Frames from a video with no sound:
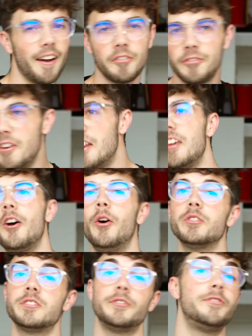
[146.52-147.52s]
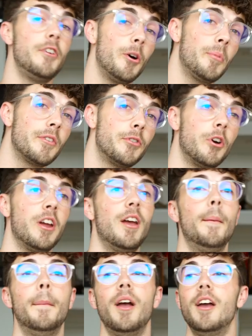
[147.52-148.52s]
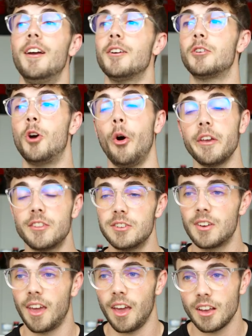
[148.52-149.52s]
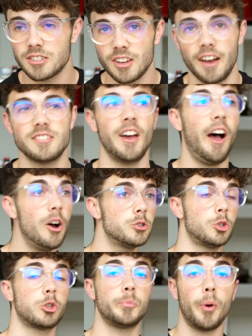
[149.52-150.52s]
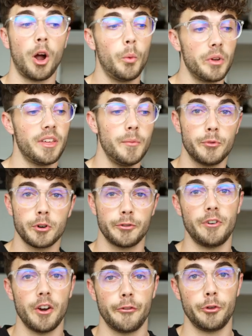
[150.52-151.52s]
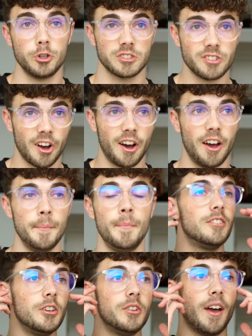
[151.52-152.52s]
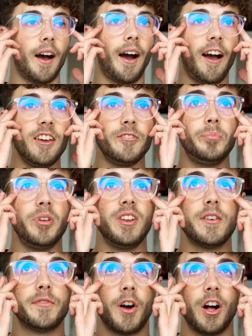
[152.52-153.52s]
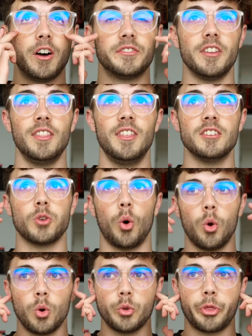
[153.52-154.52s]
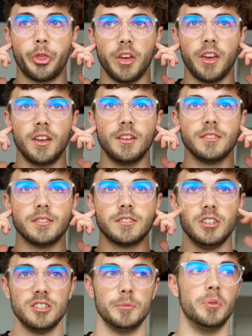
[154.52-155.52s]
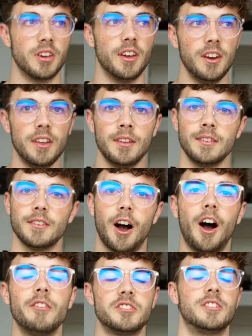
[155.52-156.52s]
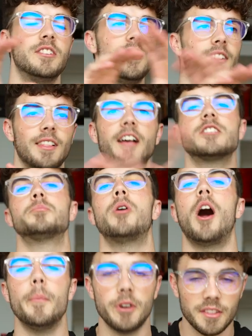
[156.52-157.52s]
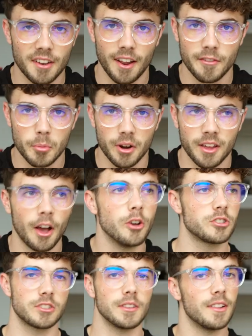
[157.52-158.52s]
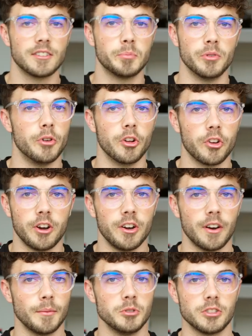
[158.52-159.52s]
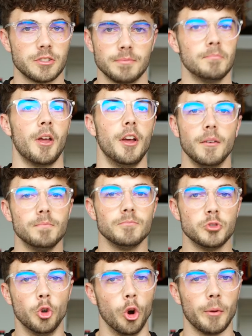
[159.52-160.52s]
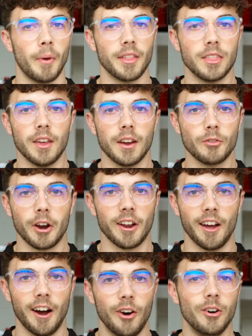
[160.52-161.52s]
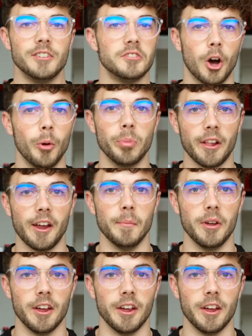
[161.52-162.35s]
videos, filming for him, going to KSI's house to spar with him for the very first time. Dude, I've been involved in this whole thing since the beginning. Obviously, less prominent than everybody else. Let's be real here. I'm just doing my thing right now. Don't blame